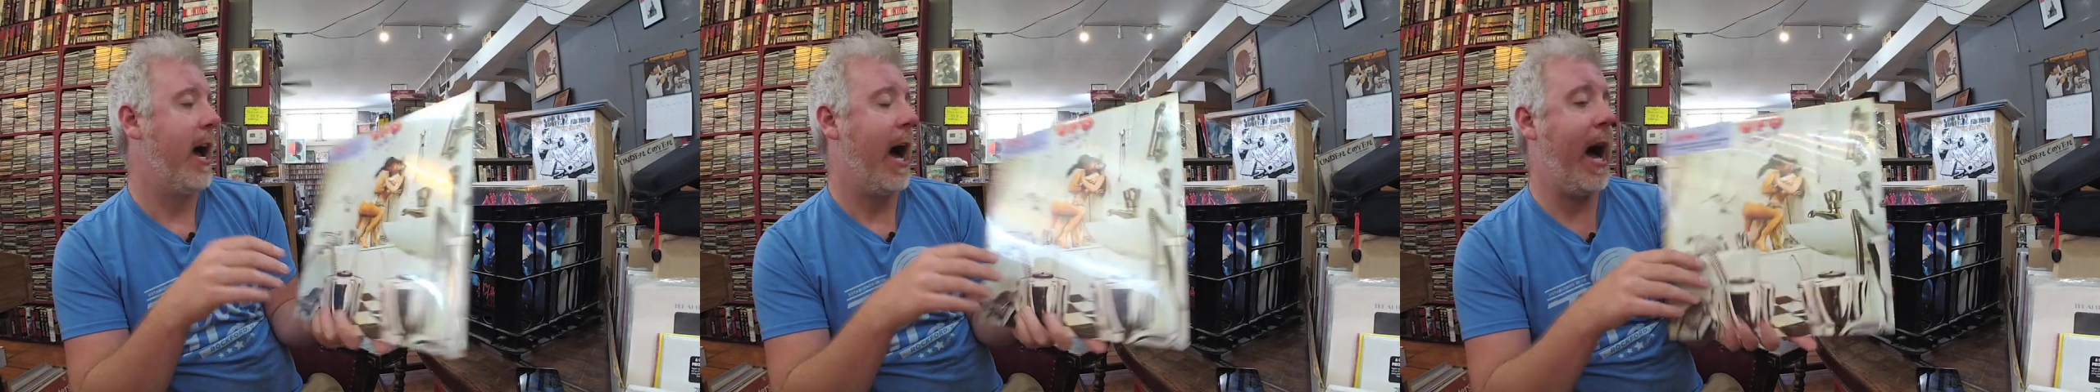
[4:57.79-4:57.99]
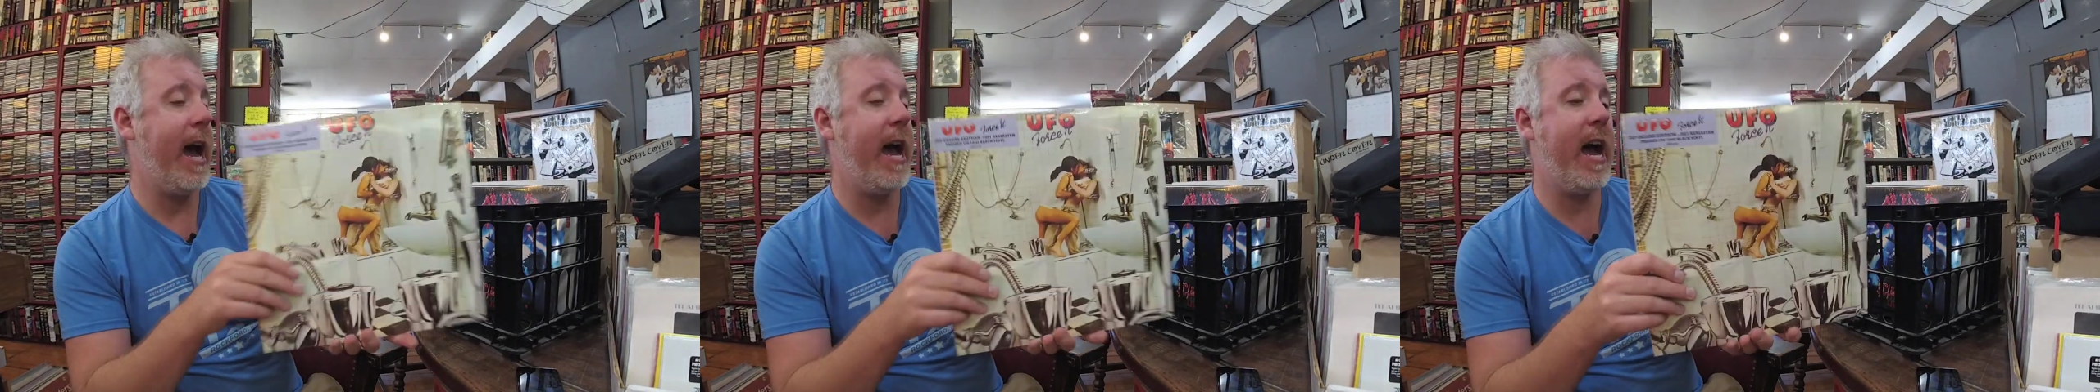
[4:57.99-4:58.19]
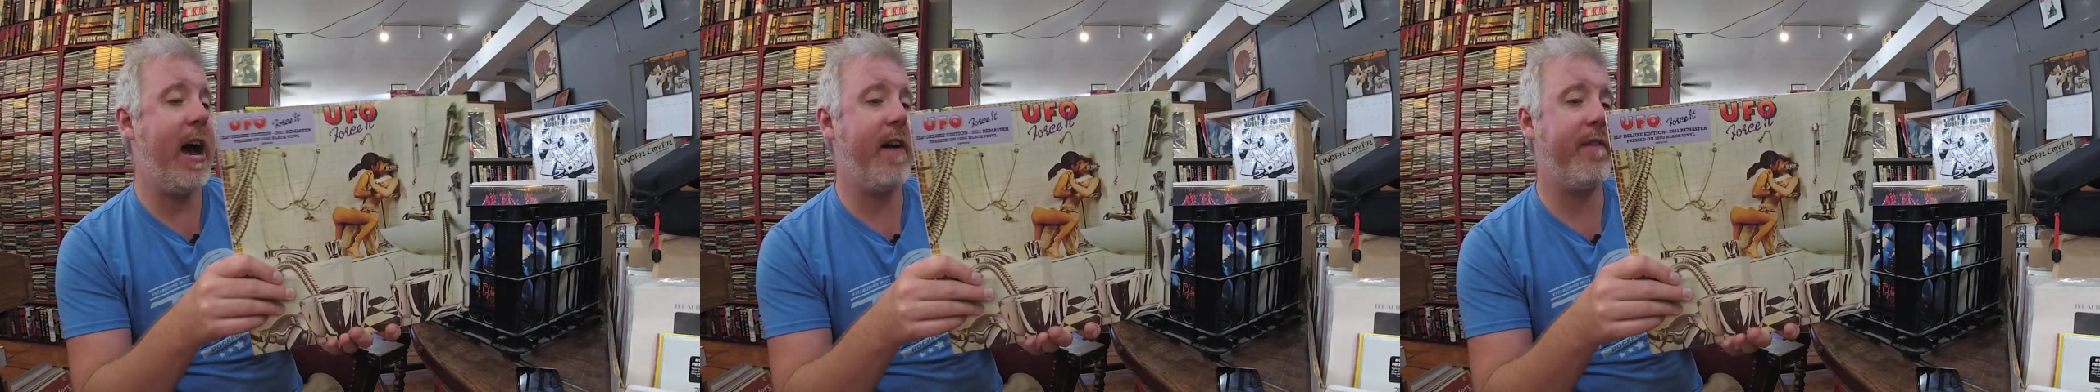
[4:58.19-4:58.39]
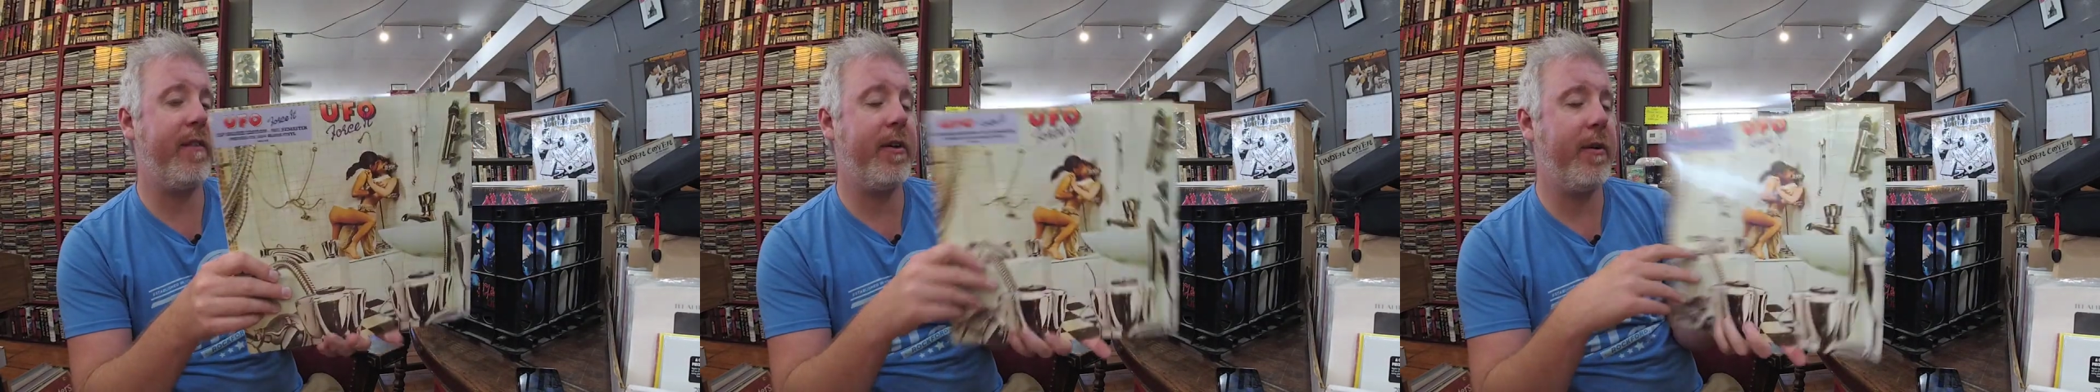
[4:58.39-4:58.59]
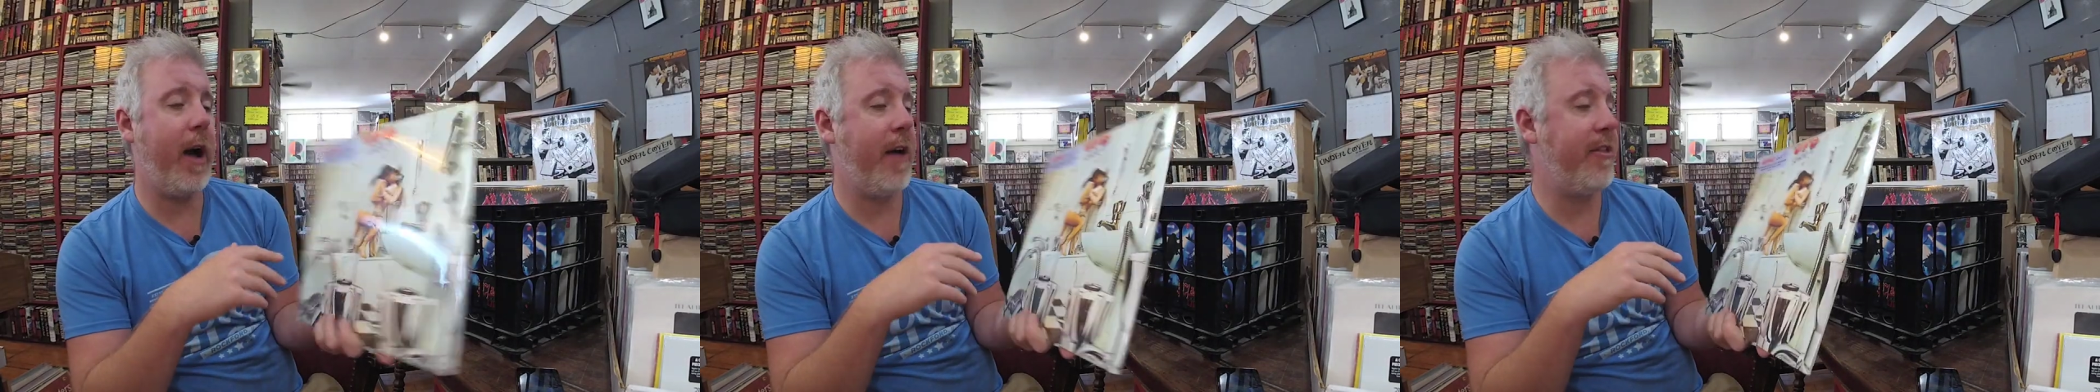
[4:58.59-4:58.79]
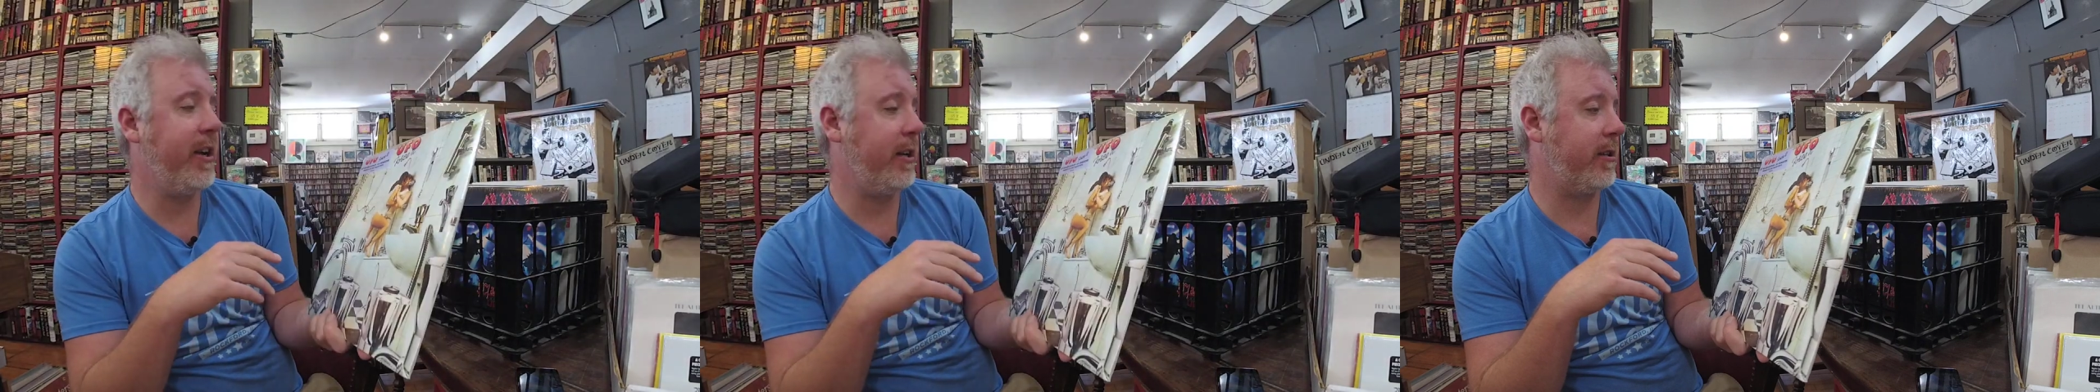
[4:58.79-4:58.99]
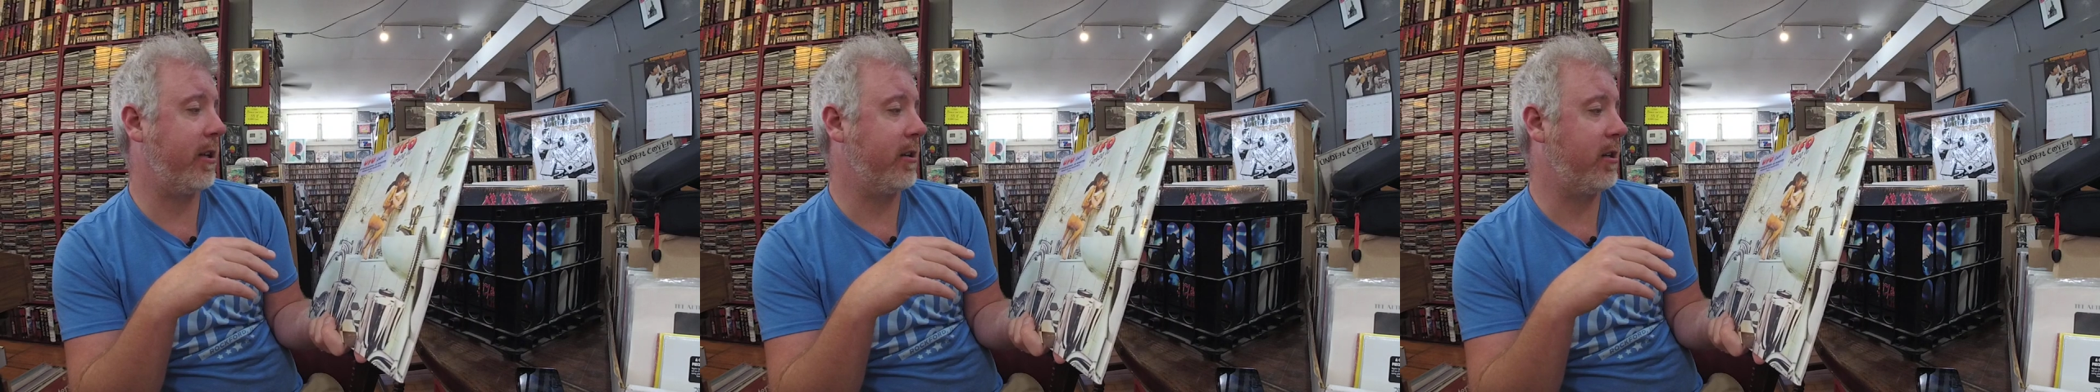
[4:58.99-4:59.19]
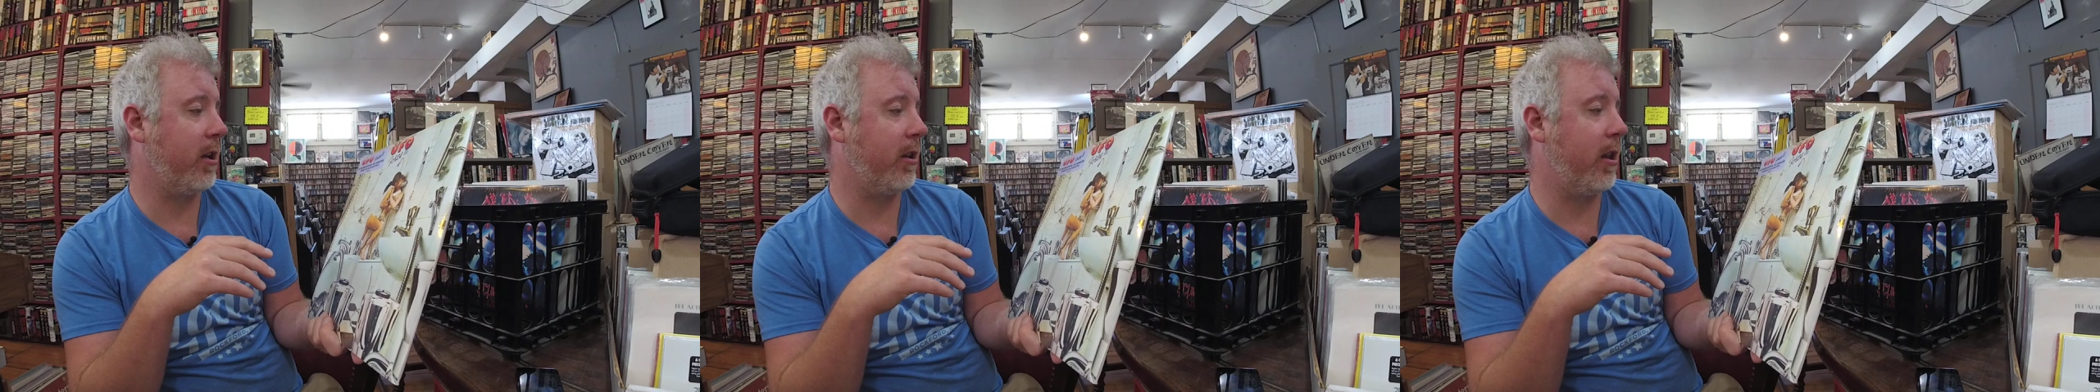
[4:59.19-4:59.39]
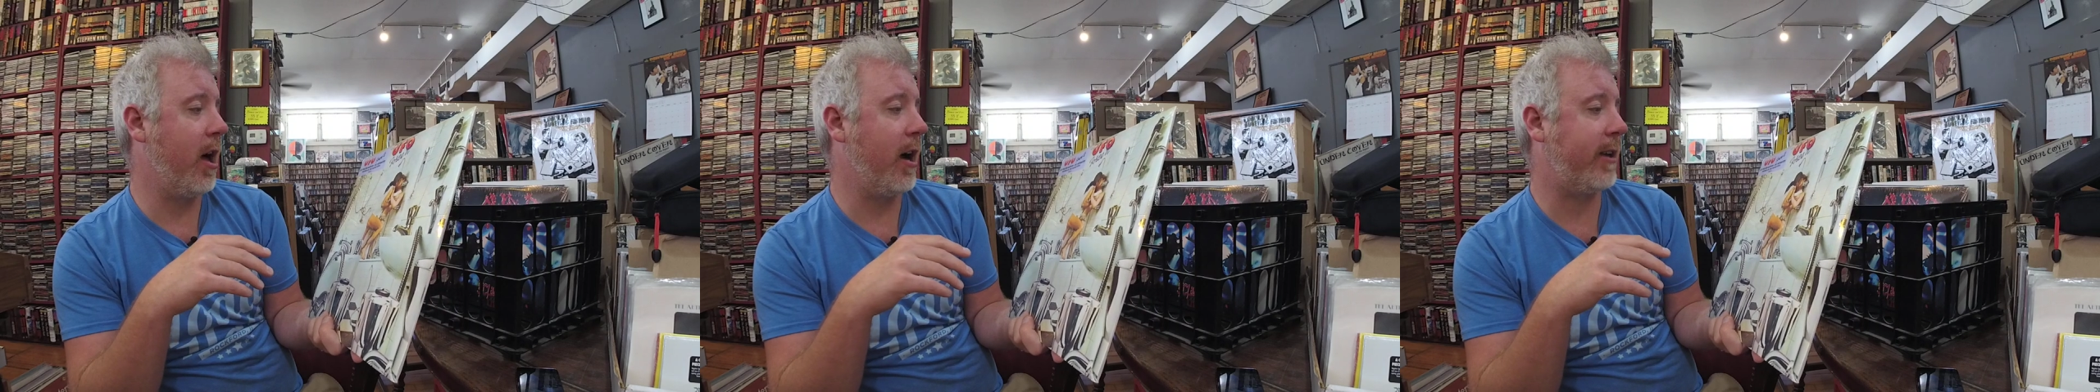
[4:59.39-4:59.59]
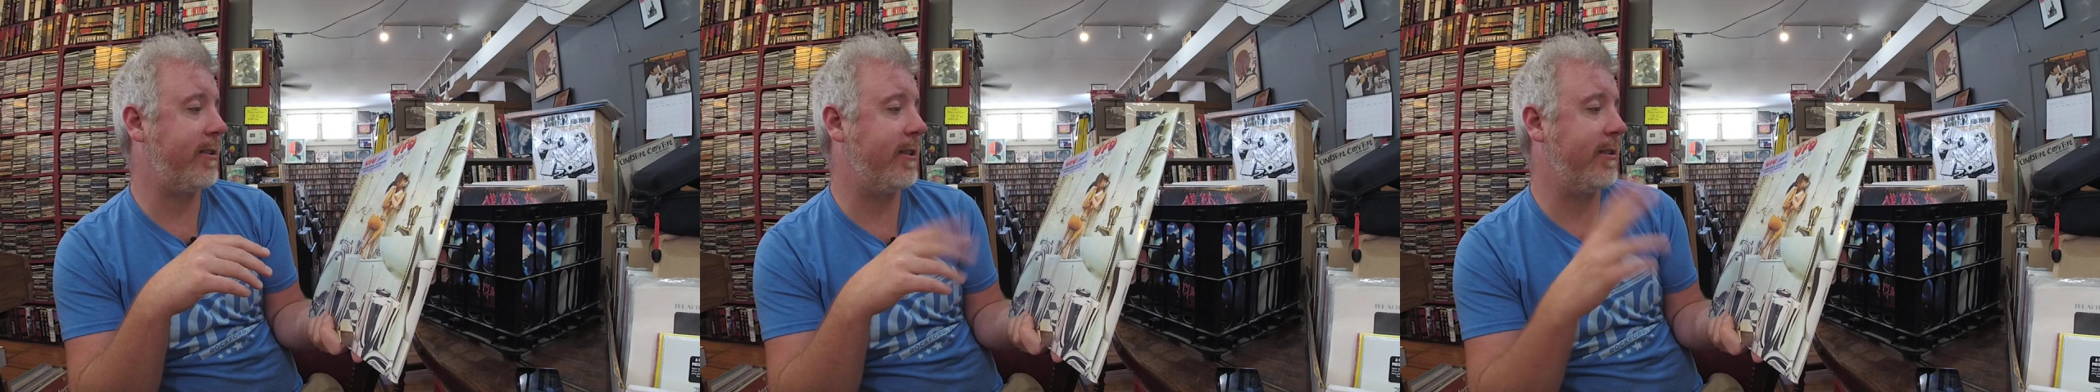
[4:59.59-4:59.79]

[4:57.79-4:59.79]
I think the deluxe,